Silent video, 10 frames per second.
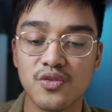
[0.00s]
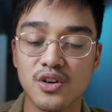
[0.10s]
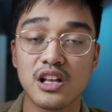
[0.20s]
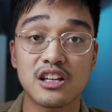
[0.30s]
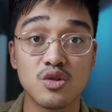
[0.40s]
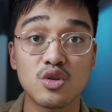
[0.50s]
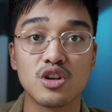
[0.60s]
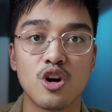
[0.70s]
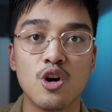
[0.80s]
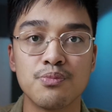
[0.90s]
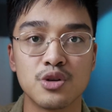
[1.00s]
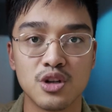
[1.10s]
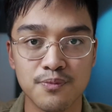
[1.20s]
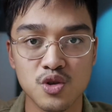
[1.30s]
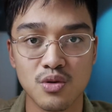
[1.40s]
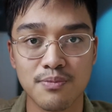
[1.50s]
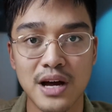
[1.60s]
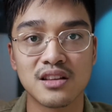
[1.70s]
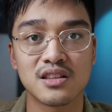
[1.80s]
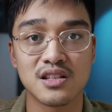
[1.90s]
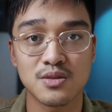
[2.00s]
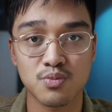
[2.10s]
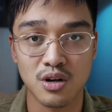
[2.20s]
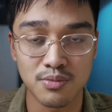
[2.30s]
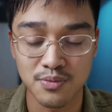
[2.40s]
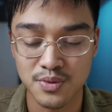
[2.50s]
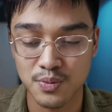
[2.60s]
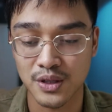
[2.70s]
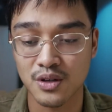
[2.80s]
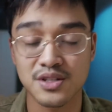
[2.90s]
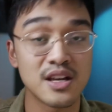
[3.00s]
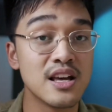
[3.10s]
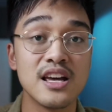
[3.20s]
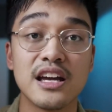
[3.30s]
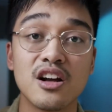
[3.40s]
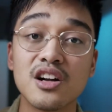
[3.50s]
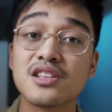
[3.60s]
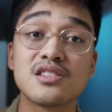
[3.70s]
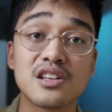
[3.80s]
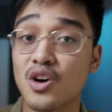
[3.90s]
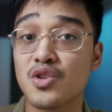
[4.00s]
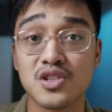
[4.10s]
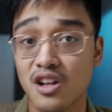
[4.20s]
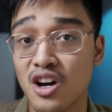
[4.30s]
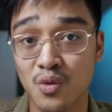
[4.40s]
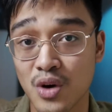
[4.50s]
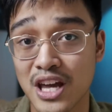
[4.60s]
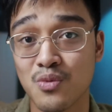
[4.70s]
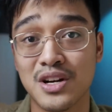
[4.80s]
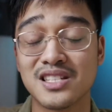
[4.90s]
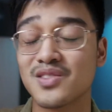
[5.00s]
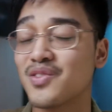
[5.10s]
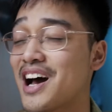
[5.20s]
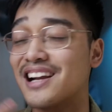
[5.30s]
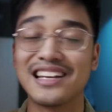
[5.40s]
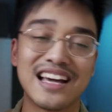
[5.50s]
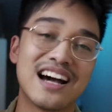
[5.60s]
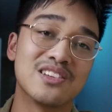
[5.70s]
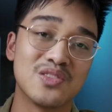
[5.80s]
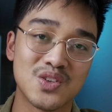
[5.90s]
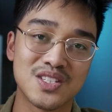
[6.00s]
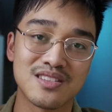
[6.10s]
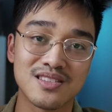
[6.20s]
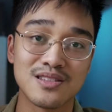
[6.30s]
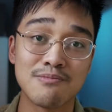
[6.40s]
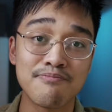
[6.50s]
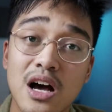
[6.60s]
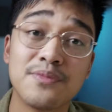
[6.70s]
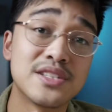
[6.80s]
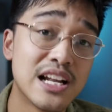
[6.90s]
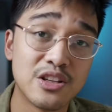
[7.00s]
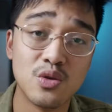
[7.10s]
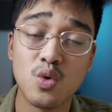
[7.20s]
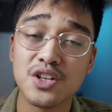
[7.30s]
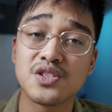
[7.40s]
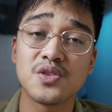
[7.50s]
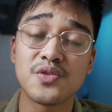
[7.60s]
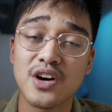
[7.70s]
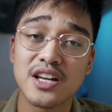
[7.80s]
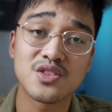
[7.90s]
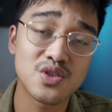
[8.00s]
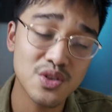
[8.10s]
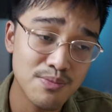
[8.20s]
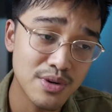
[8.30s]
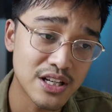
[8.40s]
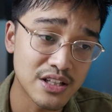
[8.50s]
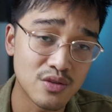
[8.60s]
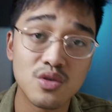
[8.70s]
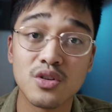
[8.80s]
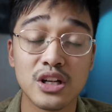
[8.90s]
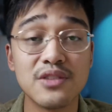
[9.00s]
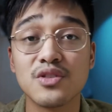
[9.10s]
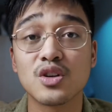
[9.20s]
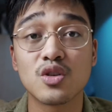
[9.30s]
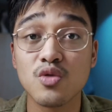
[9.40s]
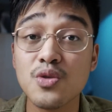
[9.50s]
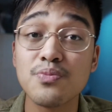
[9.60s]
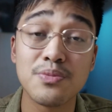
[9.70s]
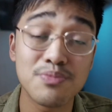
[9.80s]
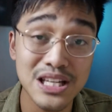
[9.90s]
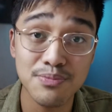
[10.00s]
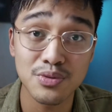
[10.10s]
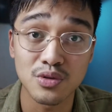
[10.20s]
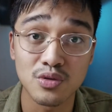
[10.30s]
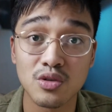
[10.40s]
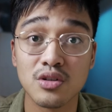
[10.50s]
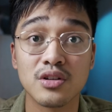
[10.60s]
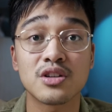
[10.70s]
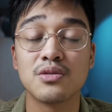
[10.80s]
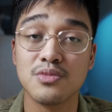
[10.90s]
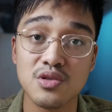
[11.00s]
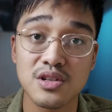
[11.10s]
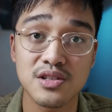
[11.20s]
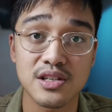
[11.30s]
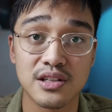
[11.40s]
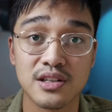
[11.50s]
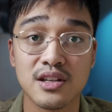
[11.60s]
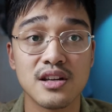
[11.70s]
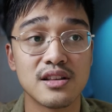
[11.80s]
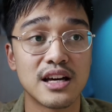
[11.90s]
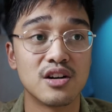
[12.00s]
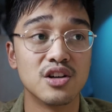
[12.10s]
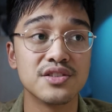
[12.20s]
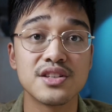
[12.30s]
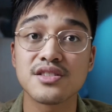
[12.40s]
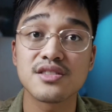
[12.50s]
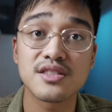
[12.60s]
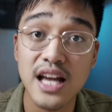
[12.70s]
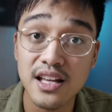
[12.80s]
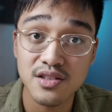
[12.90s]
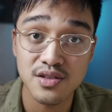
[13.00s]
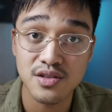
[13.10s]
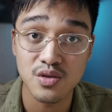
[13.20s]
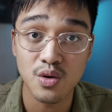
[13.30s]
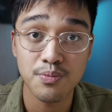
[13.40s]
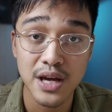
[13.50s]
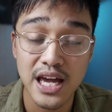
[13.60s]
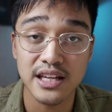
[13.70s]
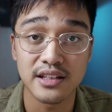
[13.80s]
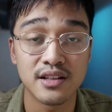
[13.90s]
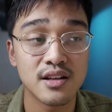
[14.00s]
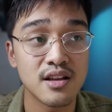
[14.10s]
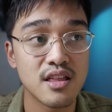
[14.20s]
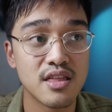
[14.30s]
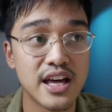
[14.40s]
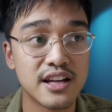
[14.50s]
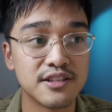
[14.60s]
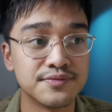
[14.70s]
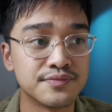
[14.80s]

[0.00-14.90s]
like you can open up to about these problems, because it honestly goes a long way when it's finally out of your system. I'm telling you, once you find somebody or even a group of people or a community that understands your pain, then